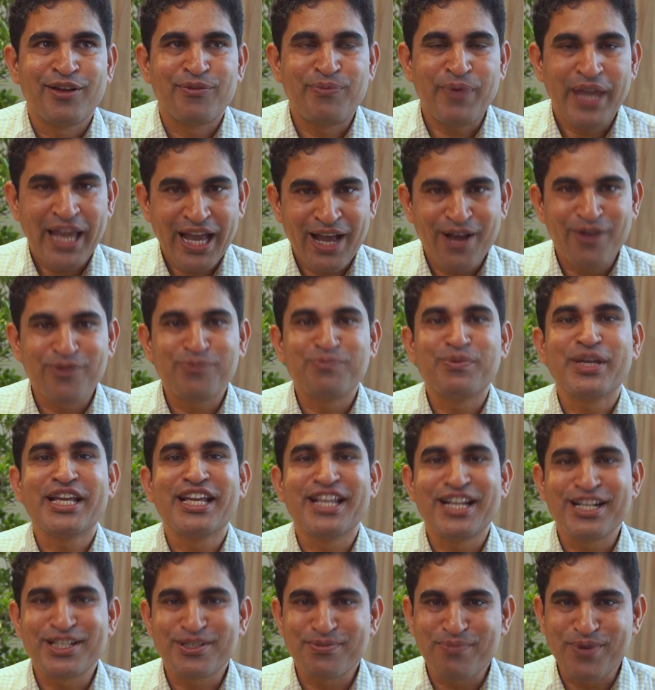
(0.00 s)
We have big
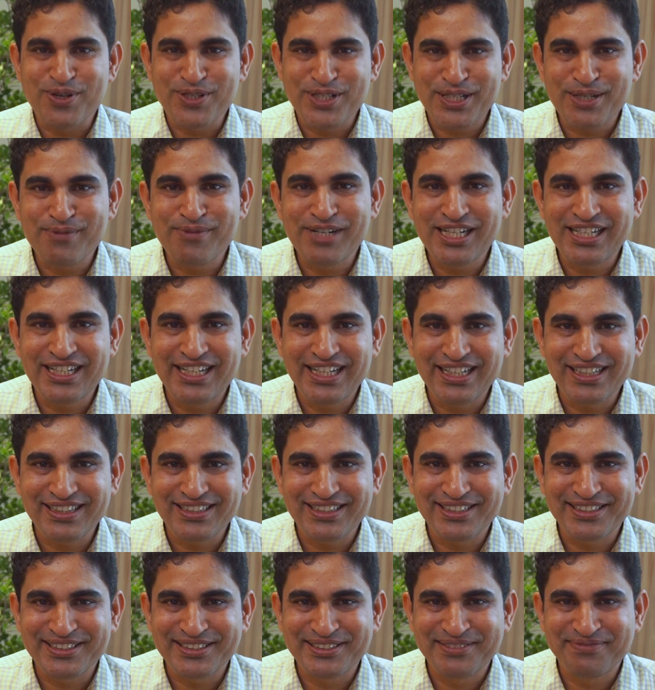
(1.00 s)

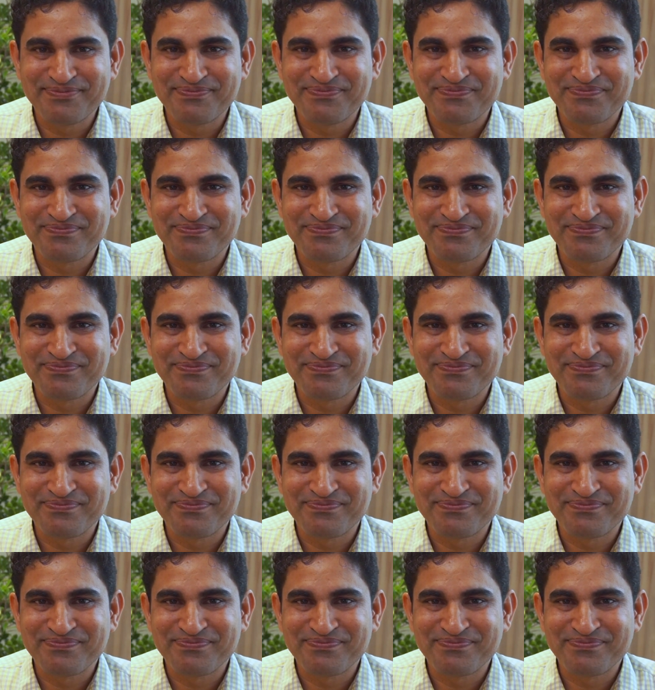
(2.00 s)
responsibilities.